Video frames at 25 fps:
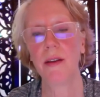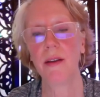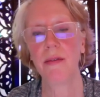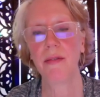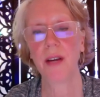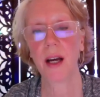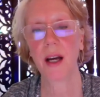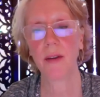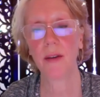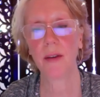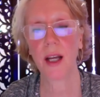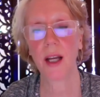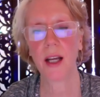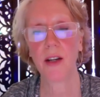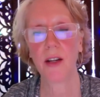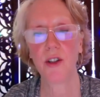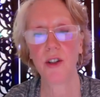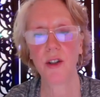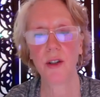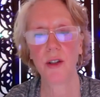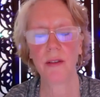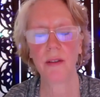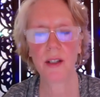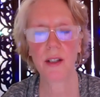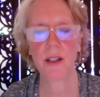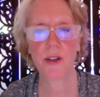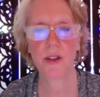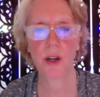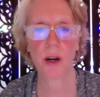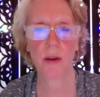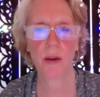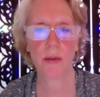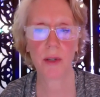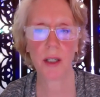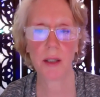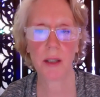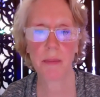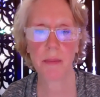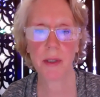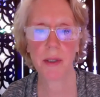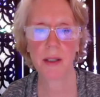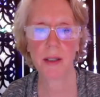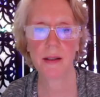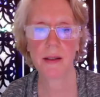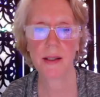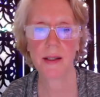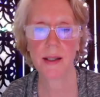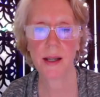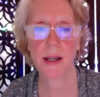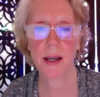foundation that's already been
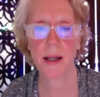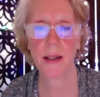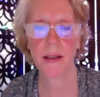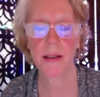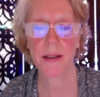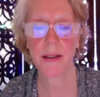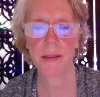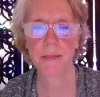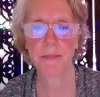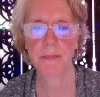set.